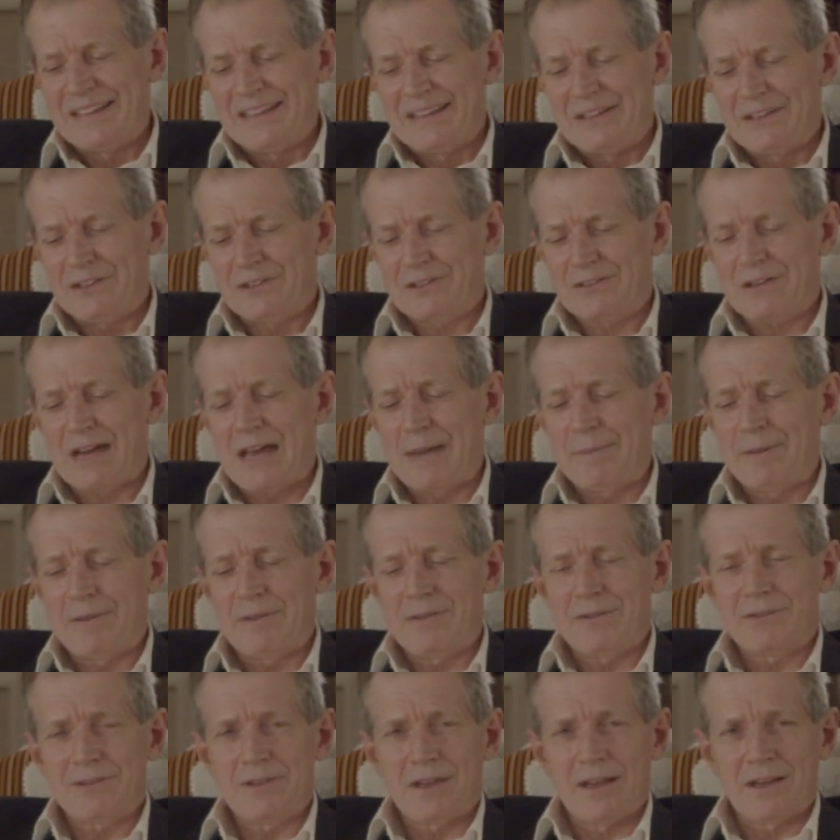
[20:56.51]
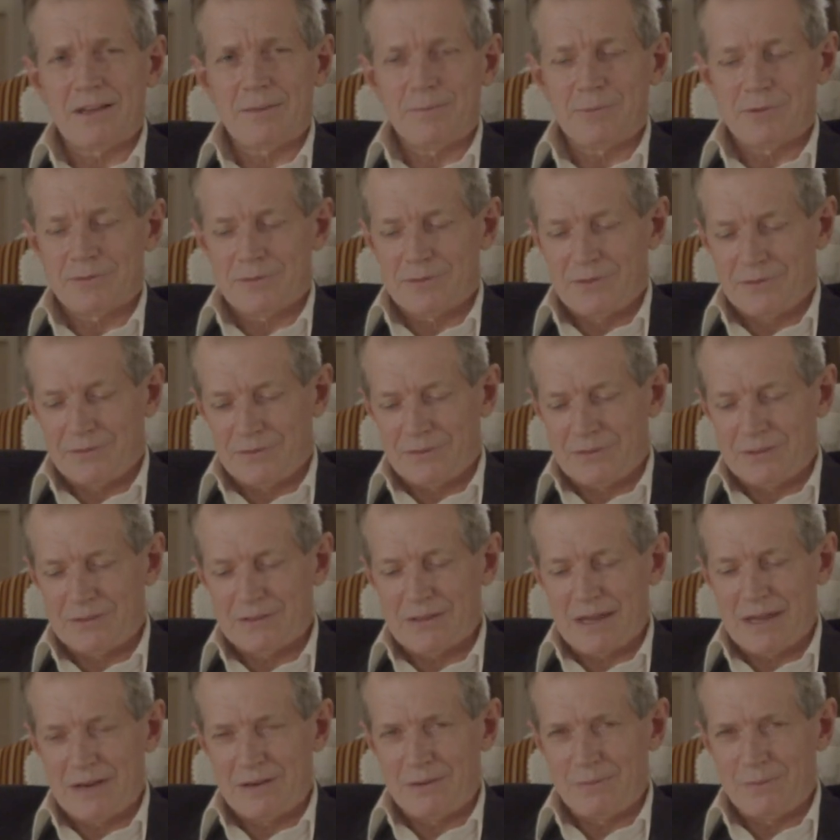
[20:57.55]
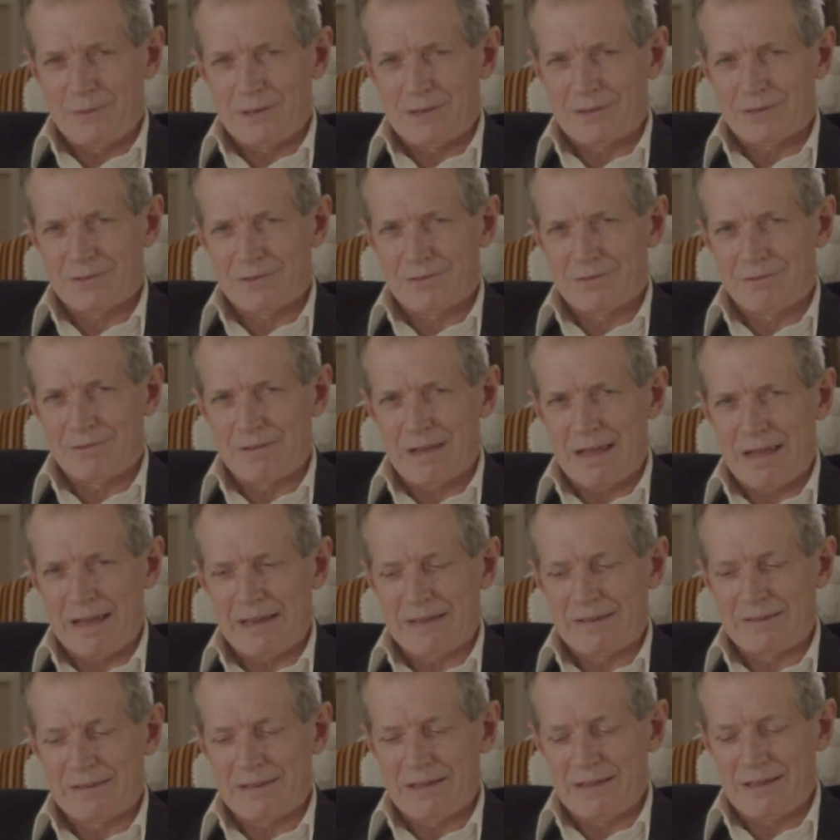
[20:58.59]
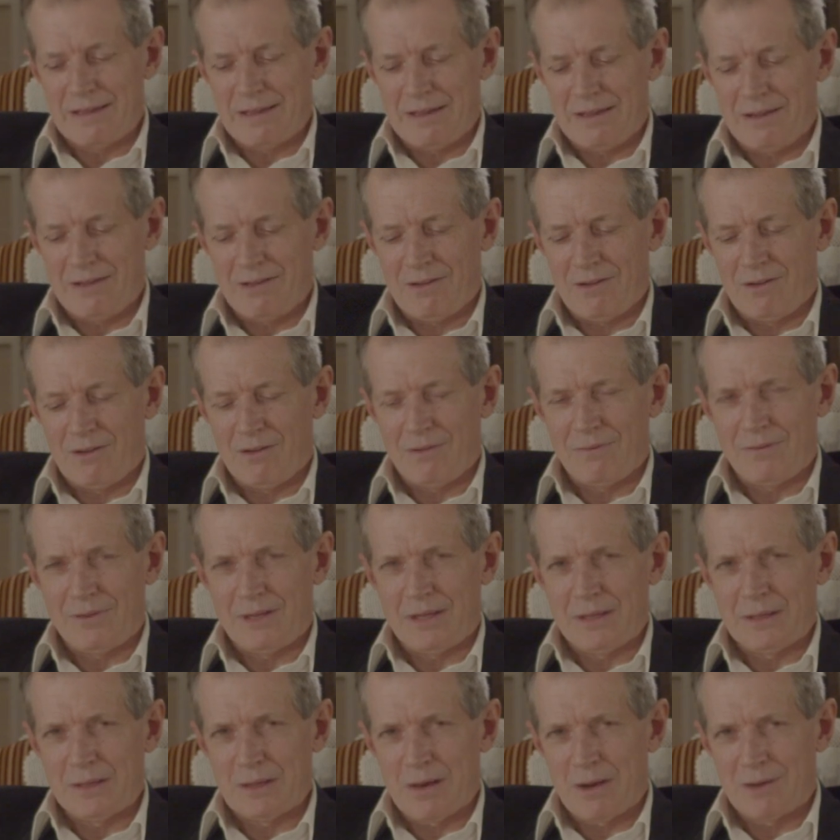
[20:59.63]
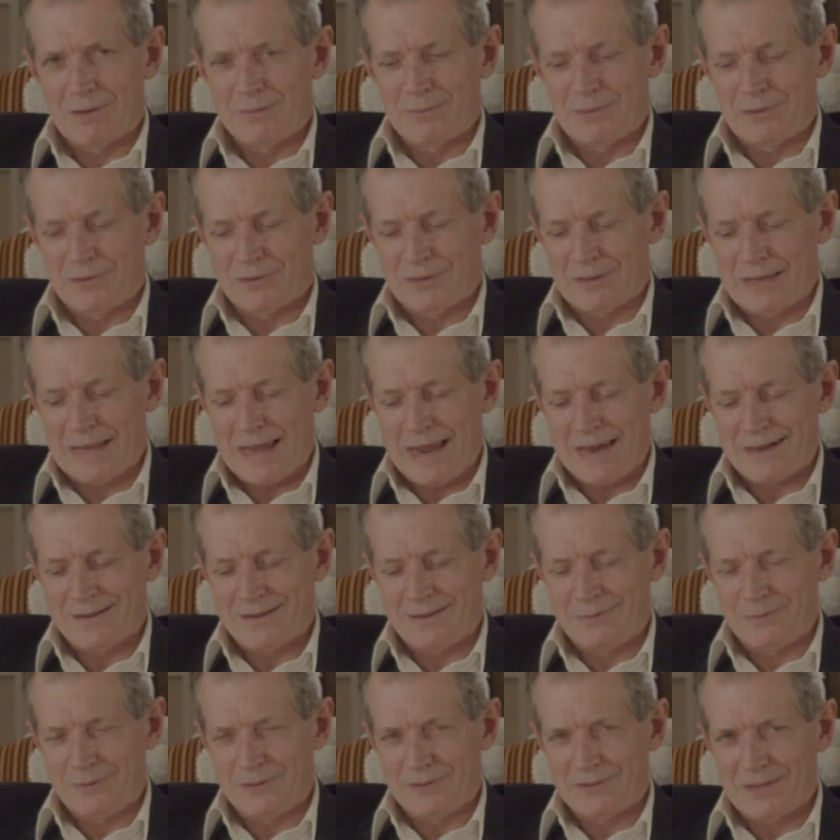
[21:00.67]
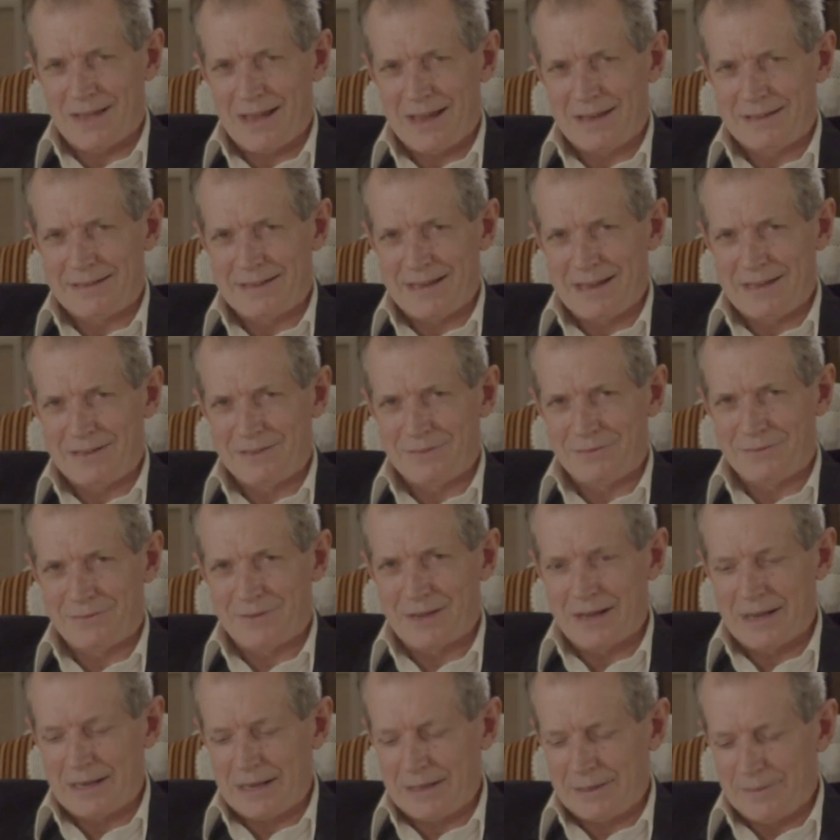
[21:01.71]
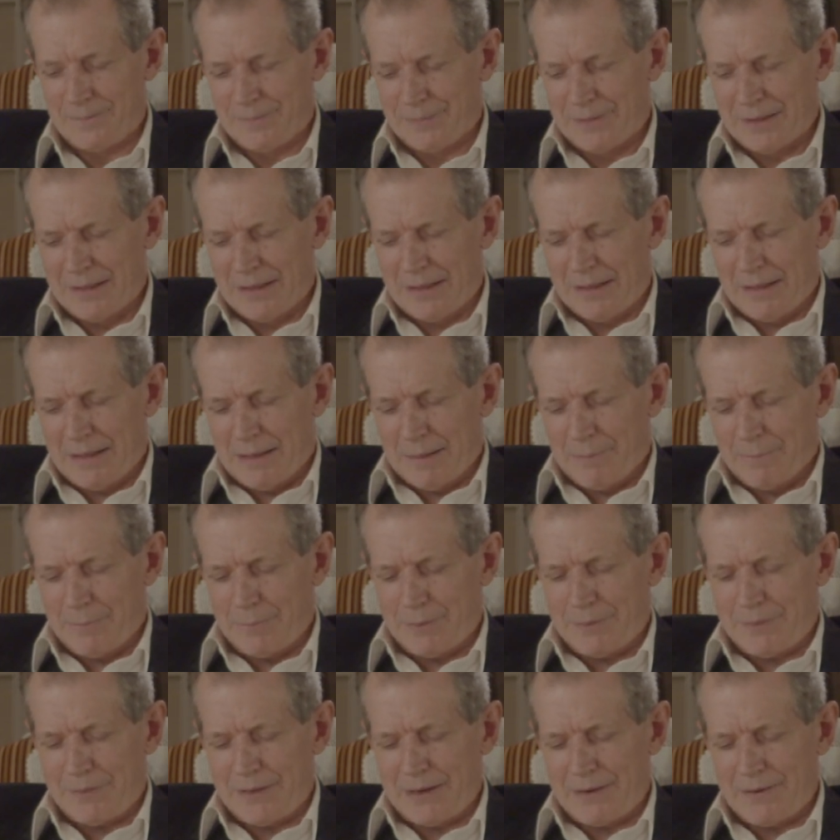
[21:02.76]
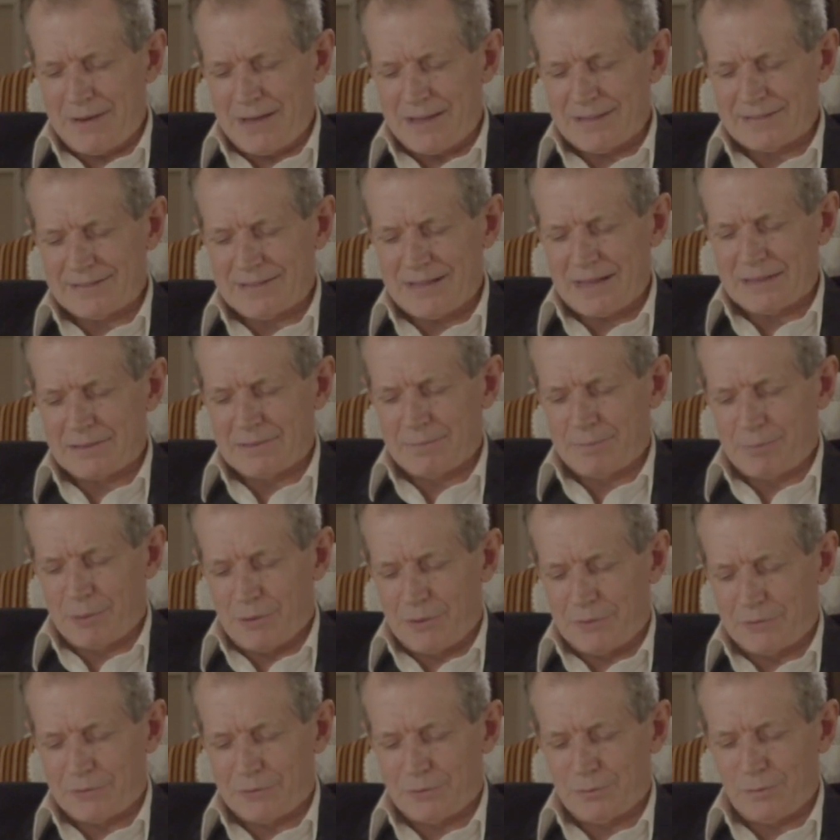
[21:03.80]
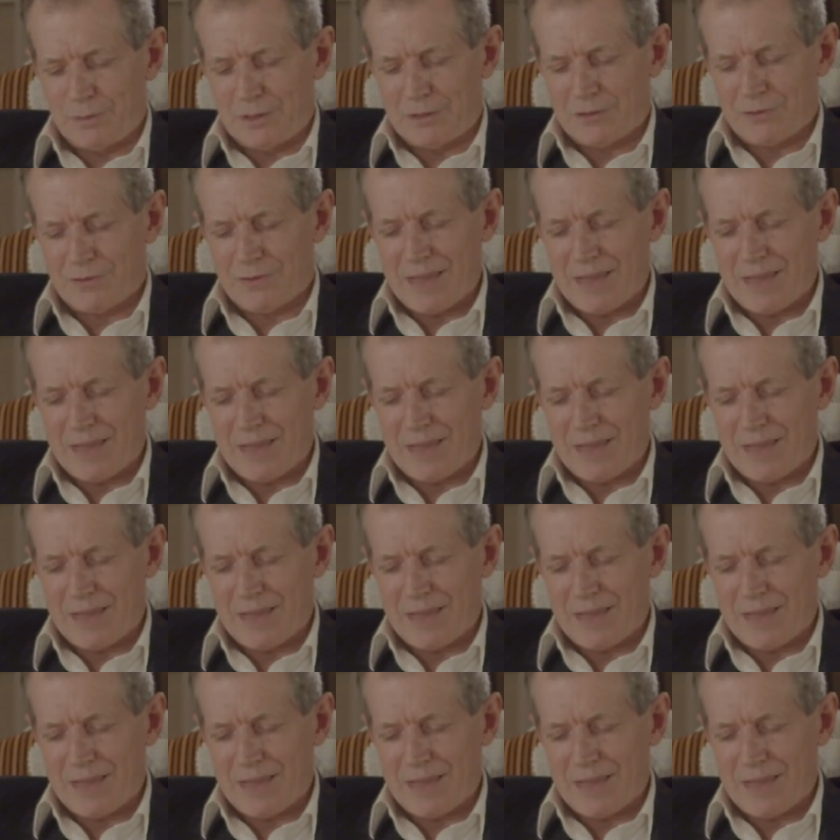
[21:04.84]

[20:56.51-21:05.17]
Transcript: describing the circumstances under which the writer of the anonymous letter was identified. But there are certain points to which